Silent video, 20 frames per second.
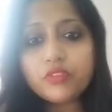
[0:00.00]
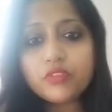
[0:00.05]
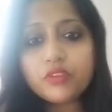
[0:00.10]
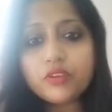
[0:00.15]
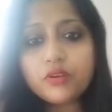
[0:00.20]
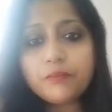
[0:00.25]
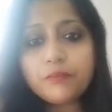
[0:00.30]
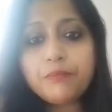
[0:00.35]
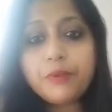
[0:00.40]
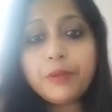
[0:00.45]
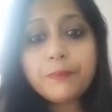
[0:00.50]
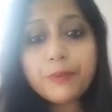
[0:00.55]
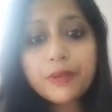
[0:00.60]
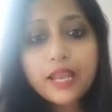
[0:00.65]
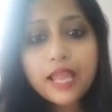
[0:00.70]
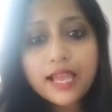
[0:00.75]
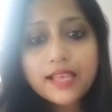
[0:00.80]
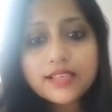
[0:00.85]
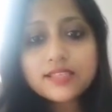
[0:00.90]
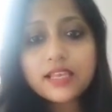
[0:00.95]
people
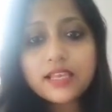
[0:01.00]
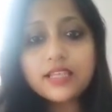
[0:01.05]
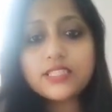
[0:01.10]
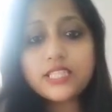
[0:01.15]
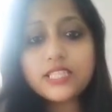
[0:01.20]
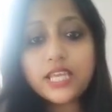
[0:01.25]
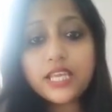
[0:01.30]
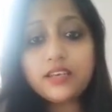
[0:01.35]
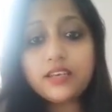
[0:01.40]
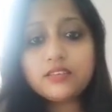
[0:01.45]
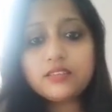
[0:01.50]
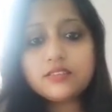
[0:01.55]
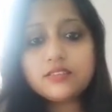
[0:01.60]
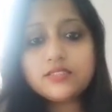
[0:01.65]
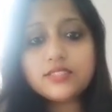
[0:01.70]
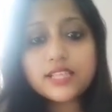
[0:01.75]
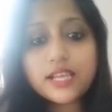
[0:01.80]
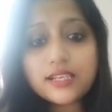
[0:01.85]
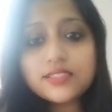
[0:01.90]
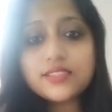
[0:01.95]
has attained
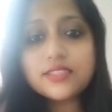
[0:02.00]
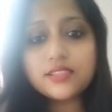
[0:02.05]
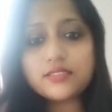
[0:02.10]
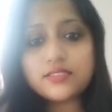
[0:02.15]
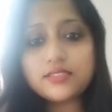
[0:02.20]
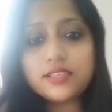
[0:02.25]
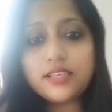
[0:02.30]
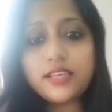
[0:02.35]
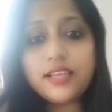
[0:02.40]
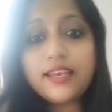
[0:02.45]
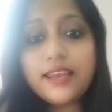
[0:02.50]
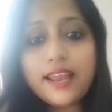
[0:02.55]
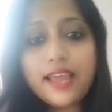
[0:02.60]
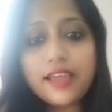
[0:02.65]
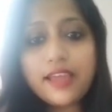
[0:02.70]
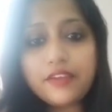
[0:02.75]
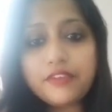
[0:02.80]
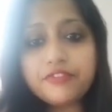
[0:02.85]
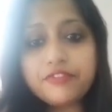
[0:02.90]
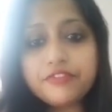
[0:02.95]
success in
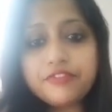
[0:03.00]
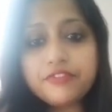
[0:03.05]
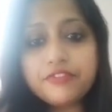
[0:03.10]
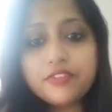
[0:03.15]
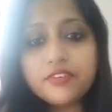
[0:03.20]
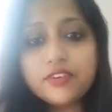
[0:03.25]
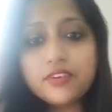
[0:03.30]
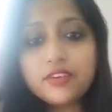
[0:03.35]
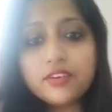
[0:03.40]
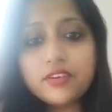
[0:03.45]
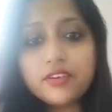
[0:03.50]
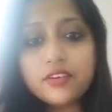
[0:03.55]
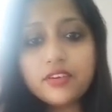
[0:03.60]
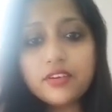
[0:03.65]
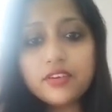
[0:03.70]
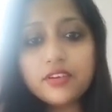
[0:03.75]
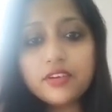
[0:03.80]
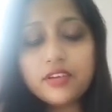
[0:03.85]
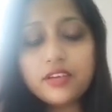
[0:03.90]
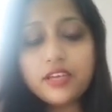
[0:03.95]
life.
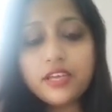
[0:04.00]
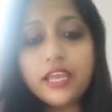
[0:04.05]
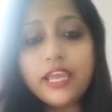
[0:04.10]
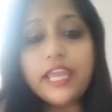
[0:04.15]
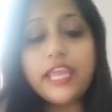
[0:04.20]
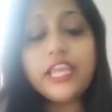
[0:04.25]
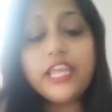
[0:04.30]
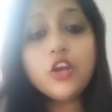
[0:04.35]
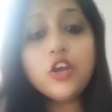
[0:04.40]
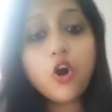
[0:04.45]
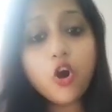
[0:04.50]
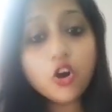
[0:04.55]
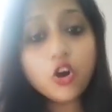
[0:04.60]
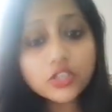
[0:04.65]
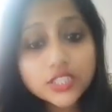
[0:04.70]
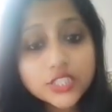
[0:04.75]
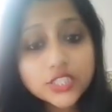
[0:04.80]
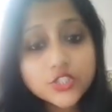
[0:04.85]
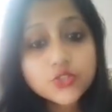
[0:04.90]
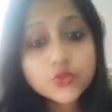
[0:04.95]
In order
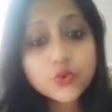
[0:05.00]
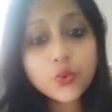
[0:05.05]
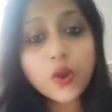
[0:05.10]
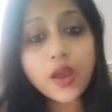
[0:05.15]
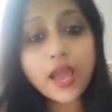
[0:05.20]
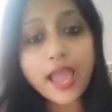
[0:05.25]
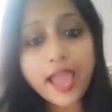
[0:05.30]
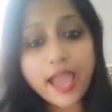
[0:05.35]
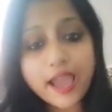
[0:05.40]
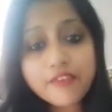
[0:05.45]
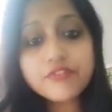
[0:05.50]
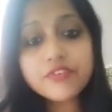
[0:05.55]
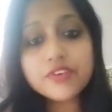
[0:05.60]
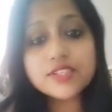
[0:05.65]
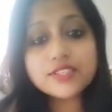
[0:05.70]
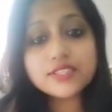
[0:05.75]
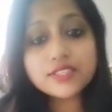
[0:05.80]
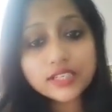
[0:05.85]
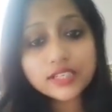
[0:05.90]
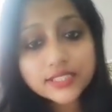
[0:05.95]
to have a
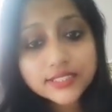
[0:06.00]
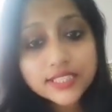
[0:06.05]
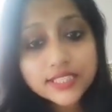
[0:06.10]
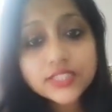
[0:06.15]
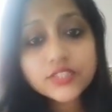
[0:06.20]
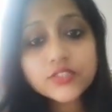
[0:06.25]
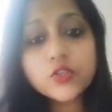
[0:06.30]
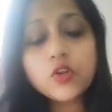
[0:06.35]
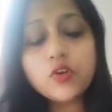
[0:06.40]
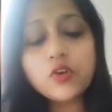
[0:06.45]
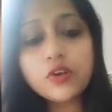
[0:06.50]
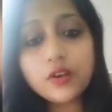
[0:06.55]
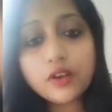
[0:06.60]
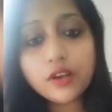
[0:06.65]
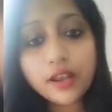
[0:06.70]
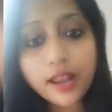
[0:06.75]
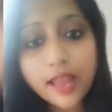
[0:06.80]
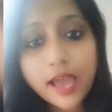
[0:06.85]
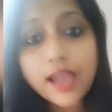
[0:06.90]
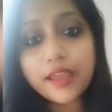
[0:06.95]
successful
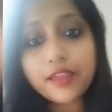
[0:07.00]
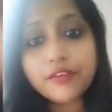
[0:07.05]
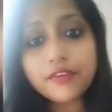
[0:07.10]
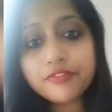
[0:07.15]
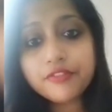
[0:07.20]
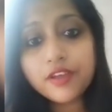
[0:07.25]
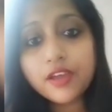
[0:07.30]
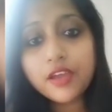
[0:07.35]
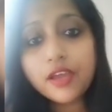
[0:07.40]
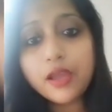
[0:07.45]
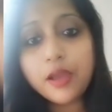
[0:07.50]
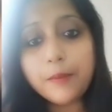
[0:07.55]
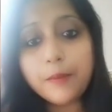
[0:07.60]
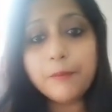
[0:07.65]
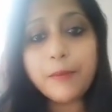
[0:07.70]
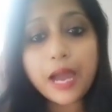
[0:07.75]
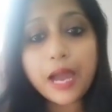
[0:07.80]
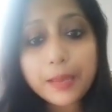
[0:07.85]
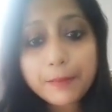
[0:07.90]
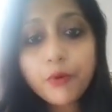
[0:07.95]
life,
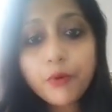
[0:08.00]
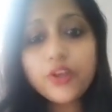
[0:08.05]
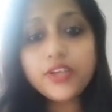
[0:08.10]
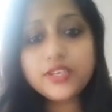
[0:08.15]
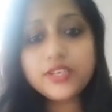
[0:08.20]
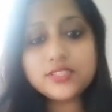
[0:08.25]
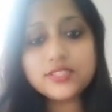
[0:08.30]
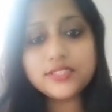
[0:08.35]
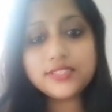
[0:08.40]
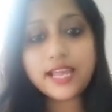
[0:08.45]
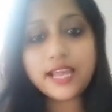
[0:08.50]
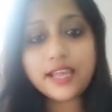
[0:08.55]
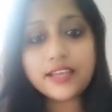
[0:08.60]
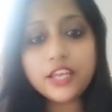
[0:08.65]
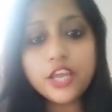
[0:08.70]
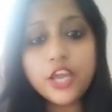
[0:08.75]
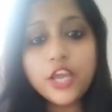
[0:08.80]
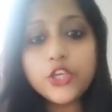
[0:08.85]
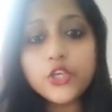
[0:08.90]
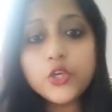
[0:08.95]
my point is that
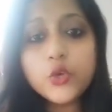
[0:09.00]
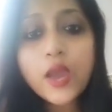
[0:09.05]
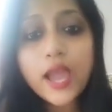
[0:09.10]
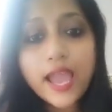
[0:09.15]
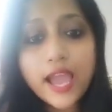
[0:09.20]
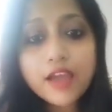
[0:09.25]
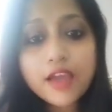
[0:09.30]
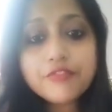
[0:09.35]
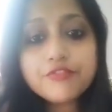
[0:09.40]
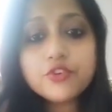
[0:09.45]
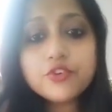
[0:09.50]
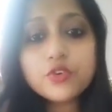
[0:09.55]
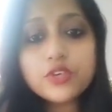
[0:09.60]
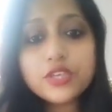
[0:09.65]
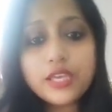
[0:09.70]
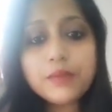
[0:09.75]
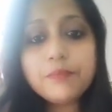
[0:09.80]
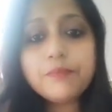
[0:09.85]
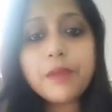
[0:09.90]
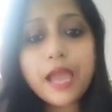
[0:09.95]
you have to
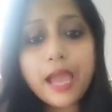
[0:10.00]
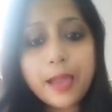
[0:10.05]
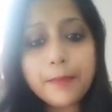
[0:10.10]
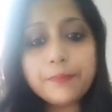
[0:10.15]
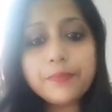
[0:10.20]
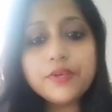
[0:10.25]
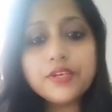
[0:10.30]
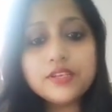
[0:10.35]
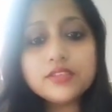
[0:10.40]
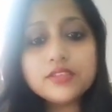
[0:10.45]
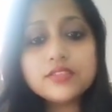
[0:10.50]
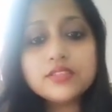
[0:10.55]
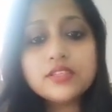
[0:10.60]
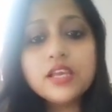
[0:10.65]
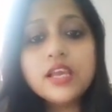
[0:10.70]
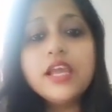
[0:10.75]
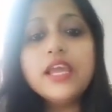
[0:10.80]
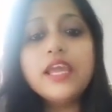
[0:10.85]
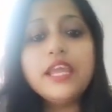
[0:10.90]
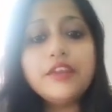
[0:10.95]
keep happiness
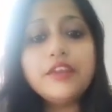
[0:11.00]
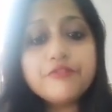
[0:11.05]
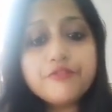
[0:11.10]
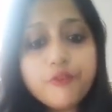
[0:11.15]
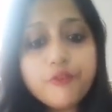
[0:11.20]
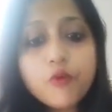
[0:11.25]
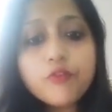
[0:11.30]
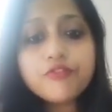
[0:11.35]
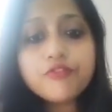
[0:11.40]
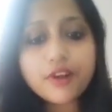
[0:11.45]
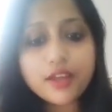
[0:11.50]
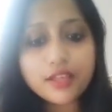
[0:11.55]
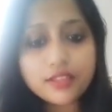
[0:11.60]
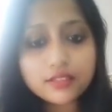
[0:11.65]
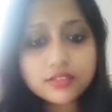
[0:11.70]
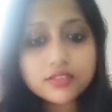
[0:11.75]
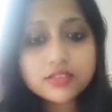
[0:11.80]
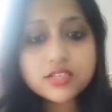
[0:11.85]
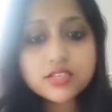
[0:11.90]
in forefront.